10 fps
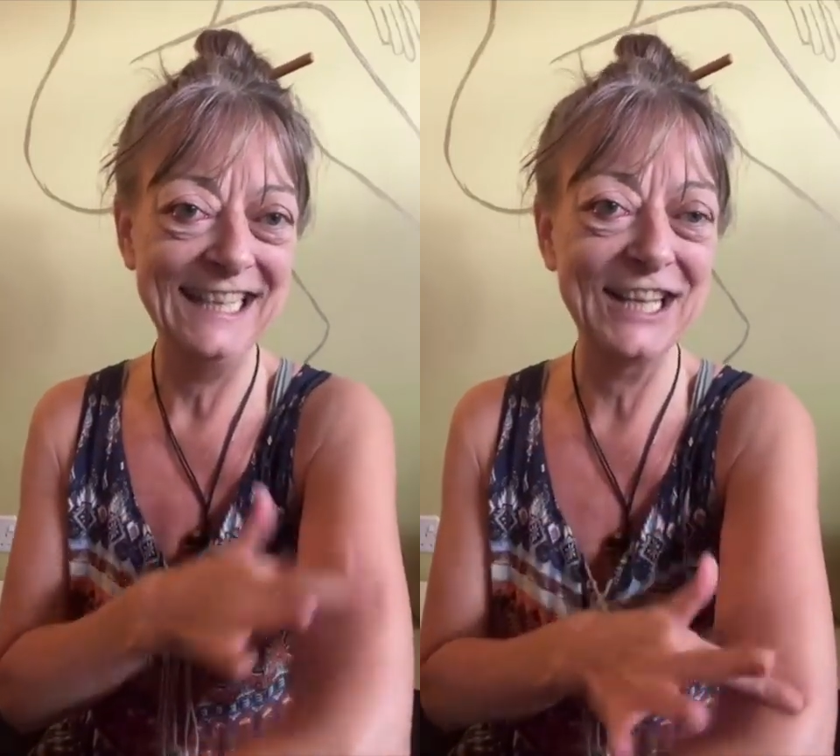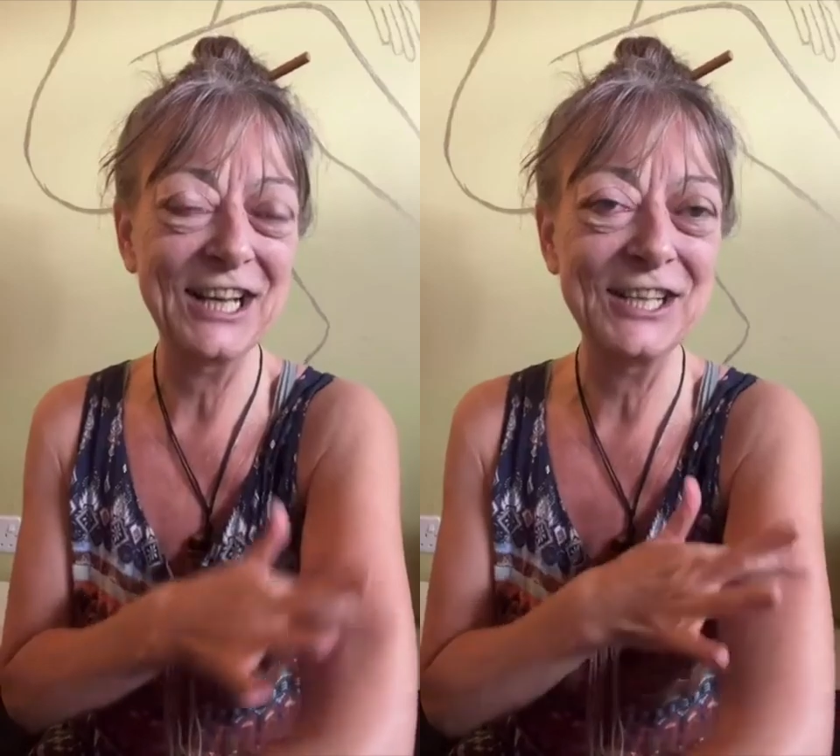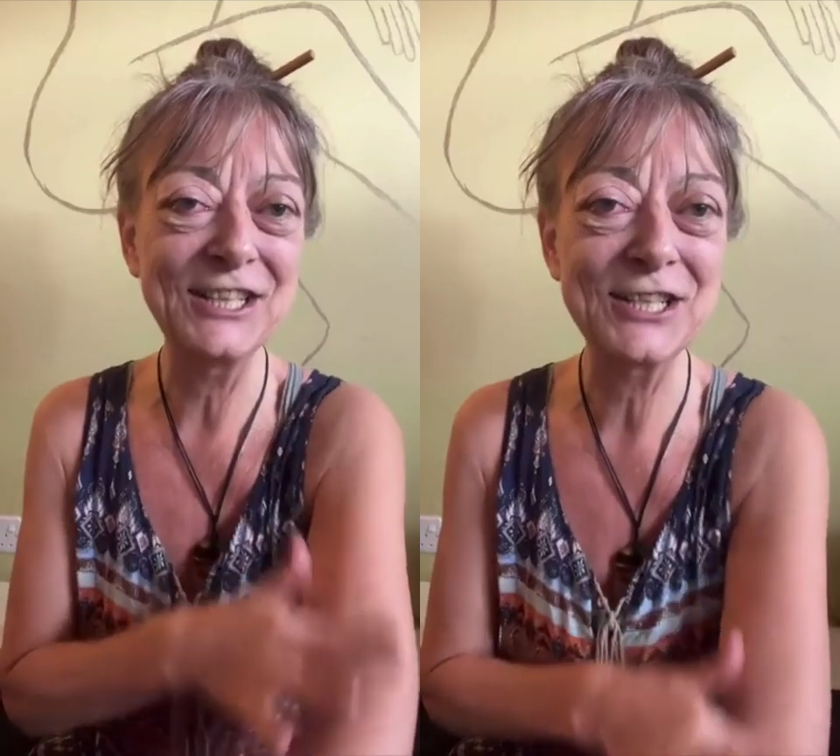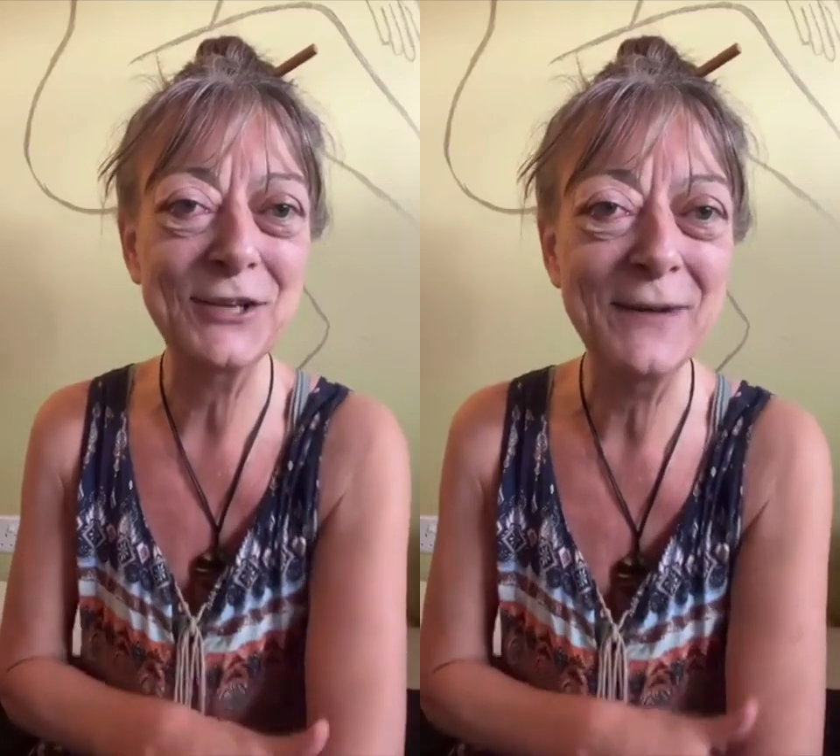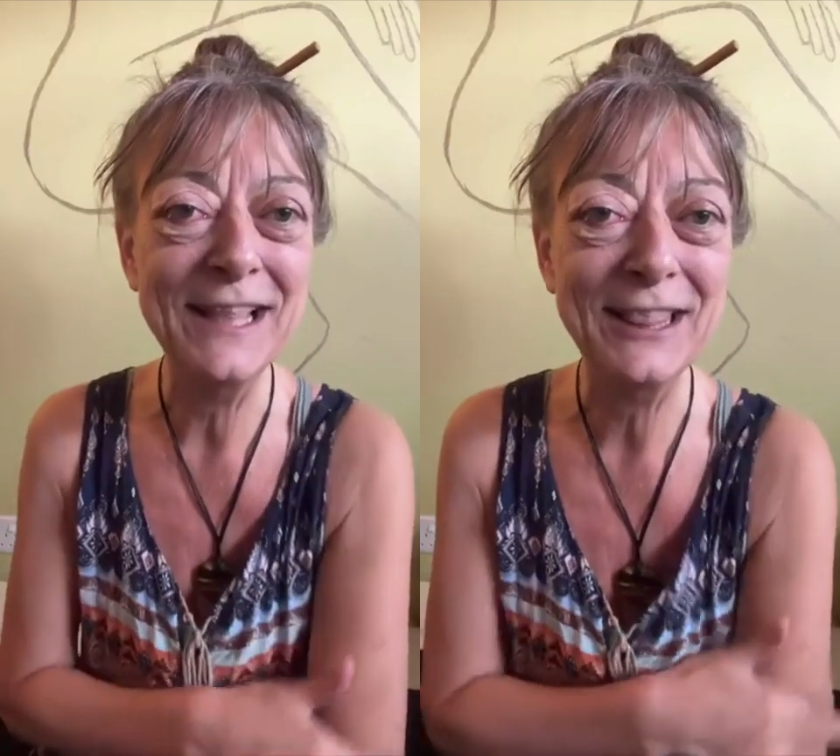You can
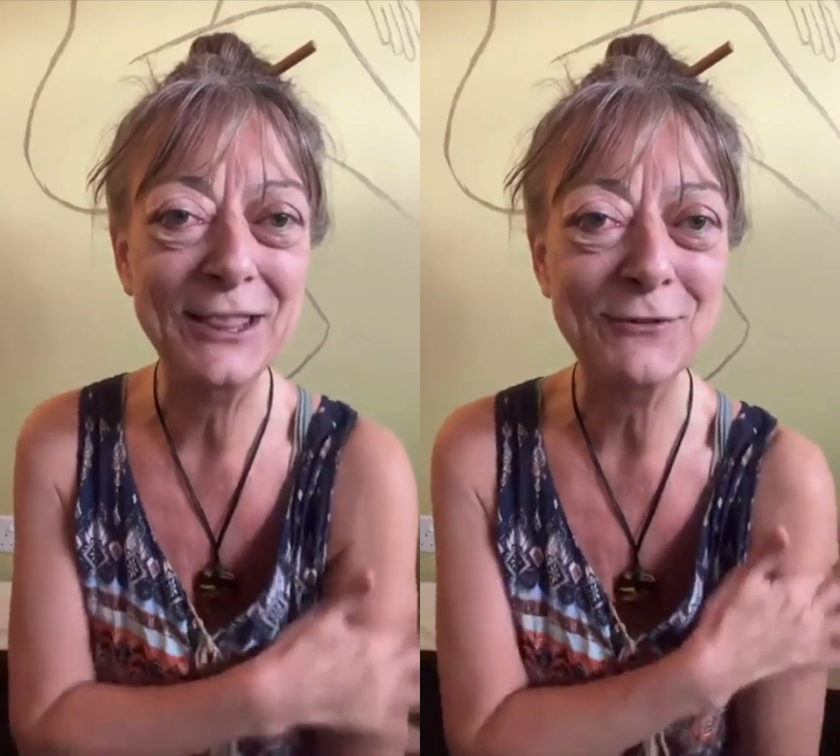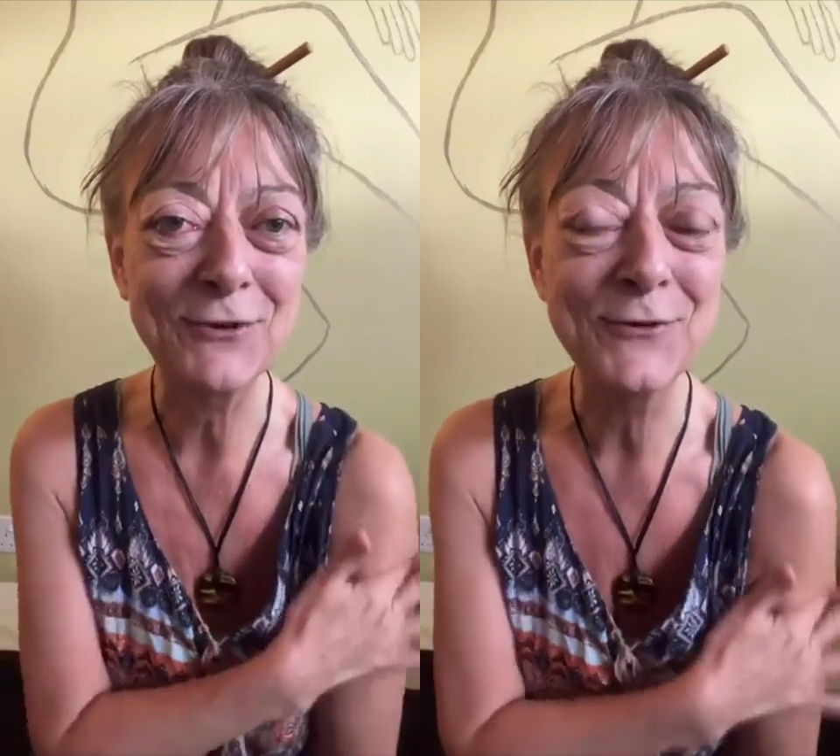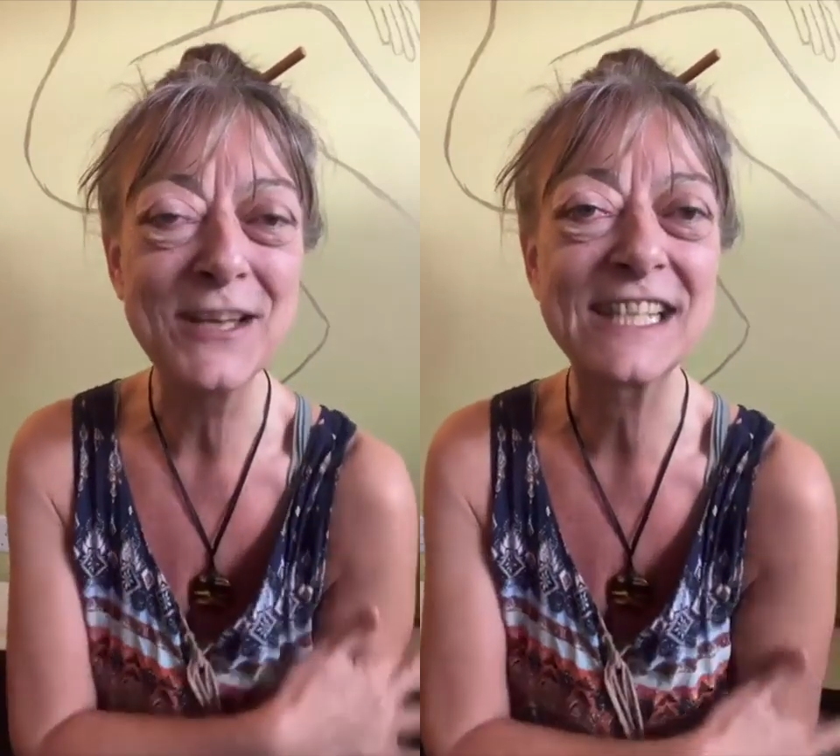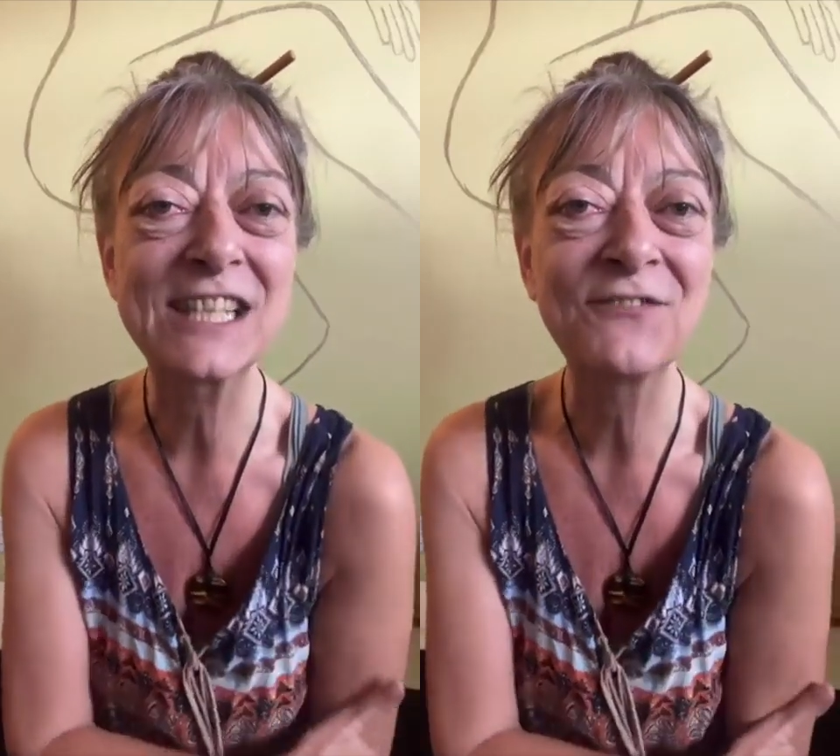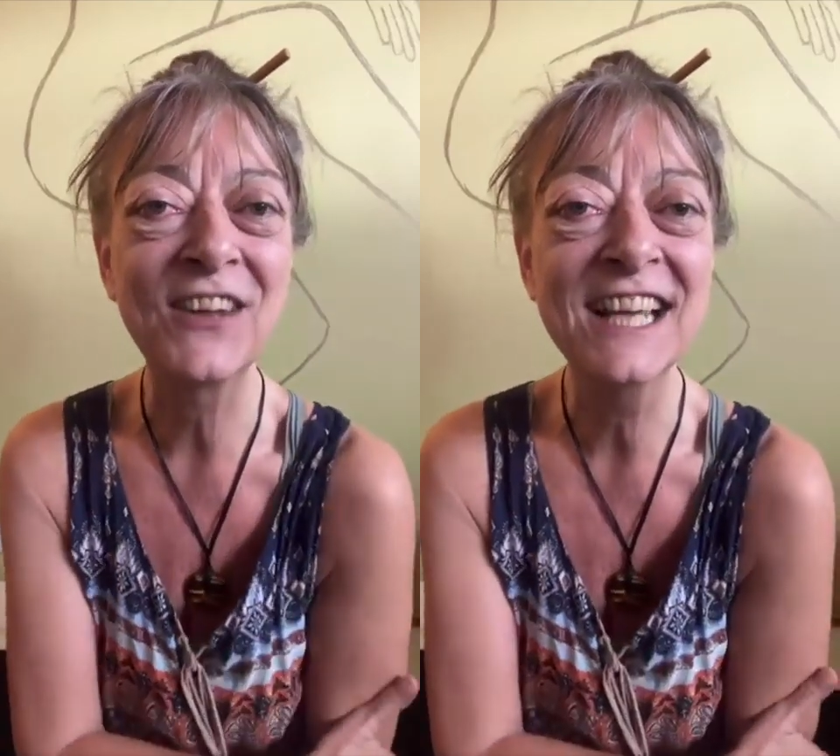do it through your
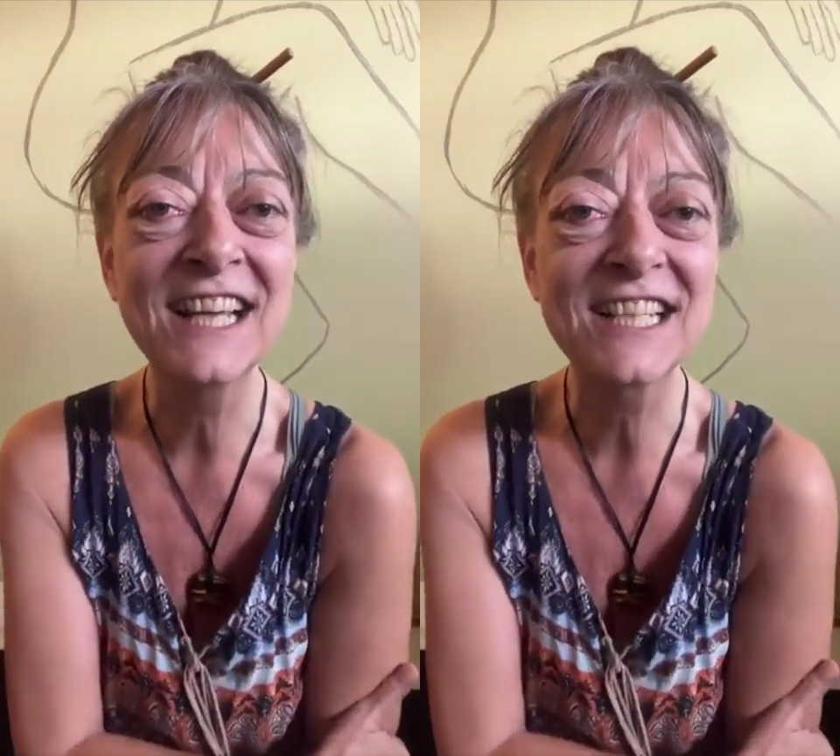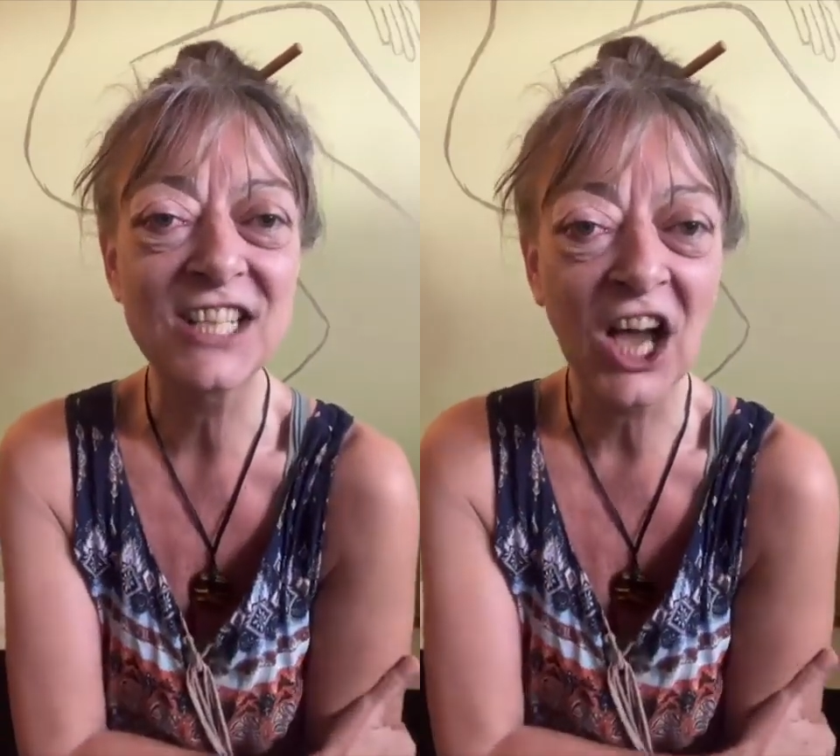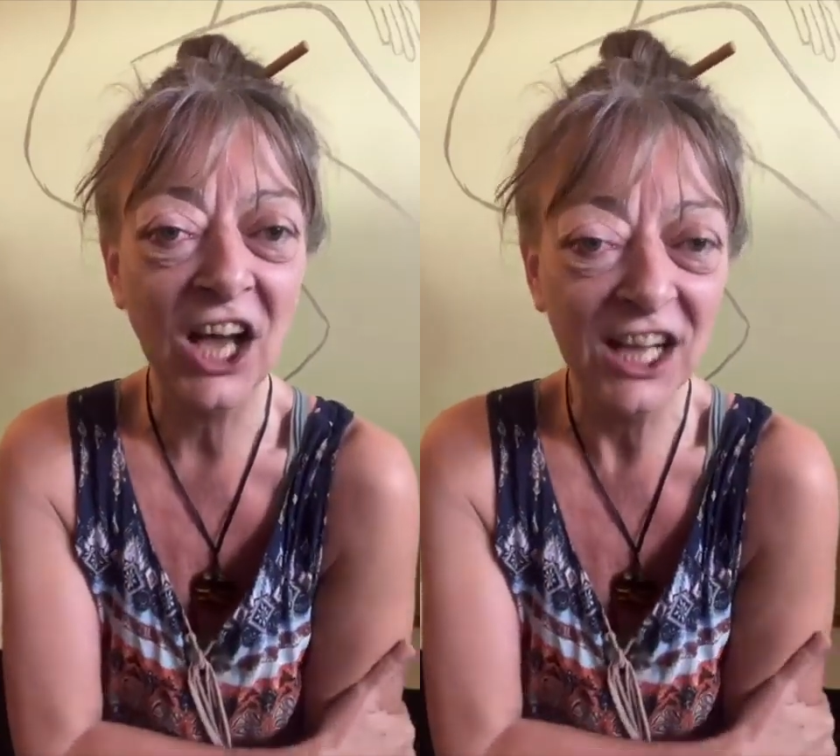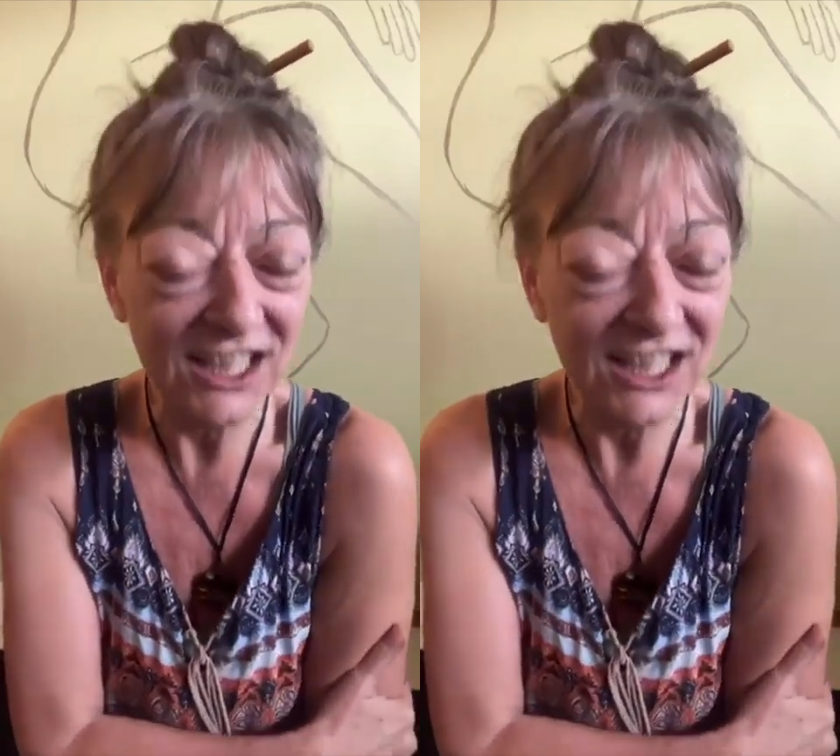sphincter.